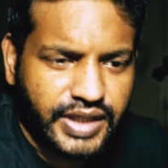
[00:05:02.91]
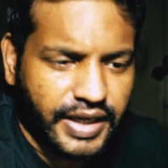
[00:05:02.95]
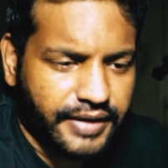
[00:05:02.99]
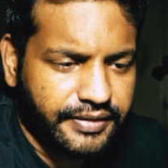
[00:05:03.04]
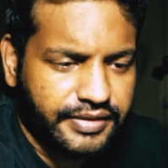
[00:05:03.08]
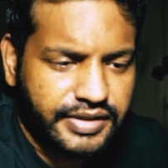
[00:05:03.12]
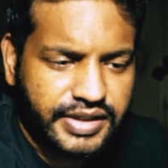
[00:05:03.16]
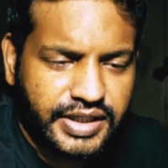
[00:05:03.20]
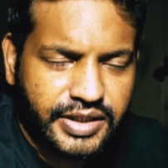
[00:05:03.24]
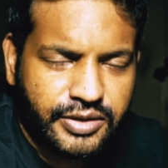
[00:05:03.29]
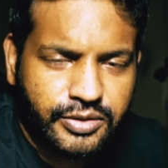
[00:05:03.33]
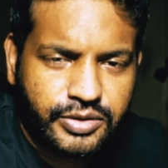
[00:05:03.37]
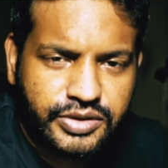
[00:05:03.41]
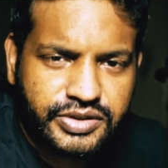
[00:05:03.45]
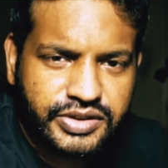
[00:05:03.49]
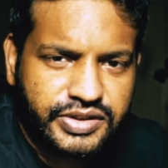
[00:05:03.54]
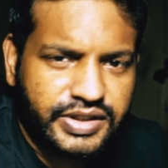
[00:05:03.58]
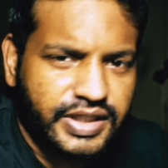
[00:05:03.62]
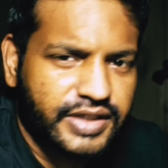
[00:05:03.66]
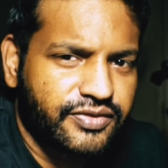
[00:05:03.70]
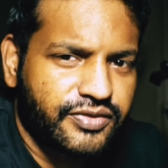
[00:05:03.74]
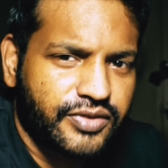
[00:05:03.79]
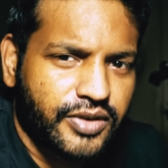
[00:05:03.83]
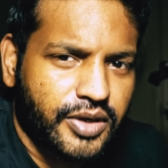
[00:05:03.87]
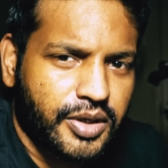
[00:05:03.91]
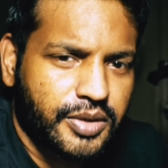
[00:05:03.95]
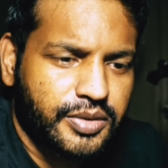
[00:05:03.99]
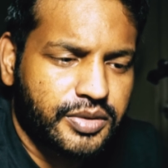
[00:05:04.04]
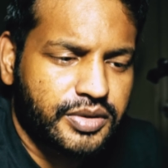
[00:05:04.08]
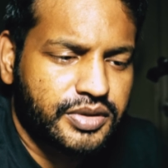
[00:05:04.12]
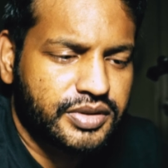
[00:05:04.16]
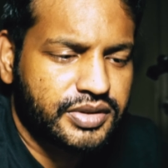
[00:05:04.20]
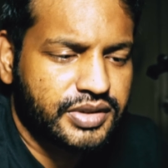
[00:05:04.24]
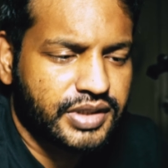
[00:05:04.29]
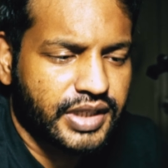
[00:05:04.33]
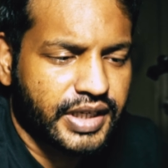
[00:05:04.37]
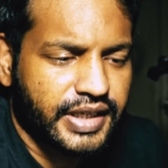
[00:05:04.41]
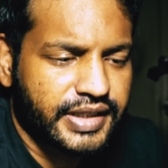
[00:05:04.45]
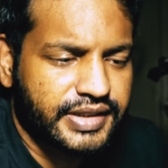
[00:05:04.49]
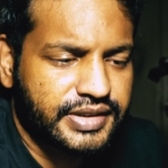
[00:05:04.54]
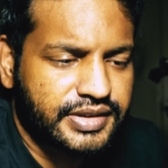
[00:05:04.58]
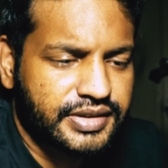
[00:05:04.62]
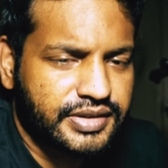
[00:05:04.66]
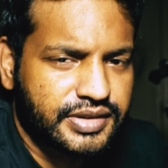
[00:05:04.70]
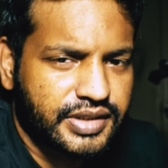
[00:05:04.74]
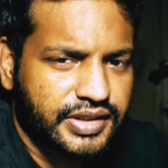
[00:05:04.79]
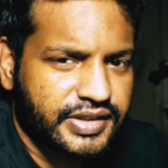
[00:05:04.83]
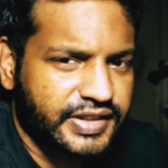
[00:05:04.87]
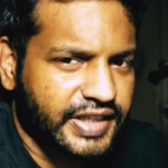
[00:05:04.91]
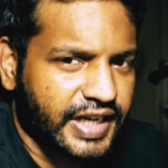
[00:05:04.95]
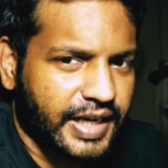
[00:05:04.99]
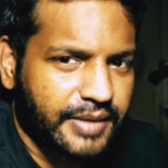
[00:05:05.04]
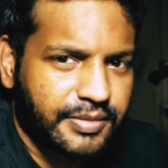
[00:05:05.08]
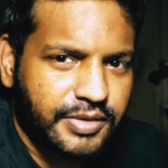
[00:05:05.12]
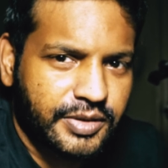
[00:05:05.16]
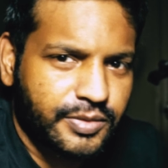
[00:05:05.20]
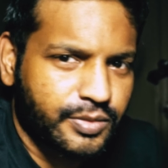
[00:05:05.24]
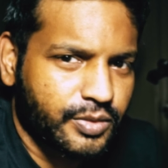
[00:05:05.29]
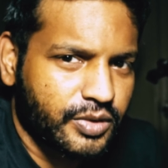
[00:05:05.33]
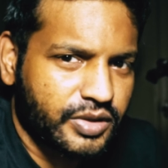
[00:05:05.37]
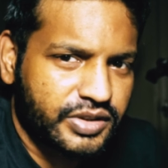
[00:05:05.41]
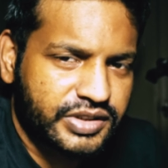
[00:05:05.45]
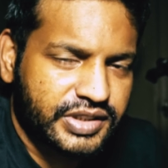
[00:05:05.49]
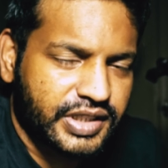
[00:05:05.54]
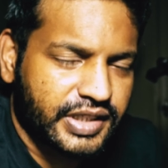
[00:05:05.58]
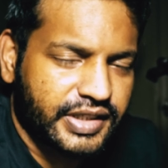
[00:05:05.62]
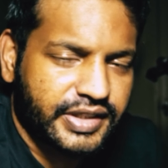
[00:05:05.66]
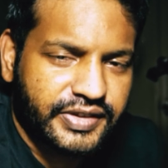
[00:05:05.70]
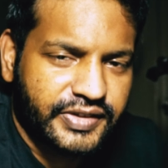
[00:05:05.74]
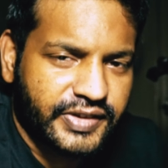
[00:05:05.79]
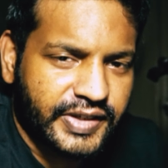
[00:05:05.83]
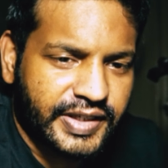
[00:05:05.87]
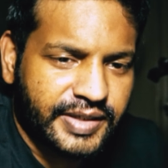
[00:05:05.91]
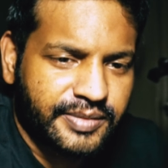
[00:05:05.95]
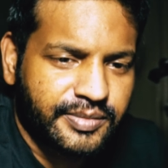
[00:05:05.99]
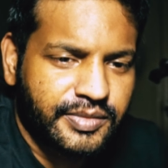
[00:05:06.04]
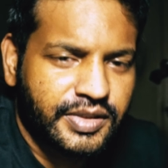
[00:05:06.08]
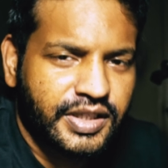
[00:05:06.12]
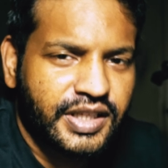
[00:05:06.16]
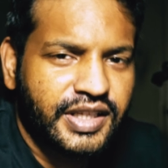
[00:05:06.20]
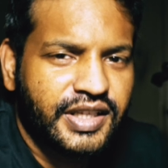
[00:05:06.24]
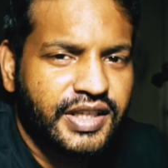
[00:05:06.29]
Everything was straightforward, and the tablet works like a dream.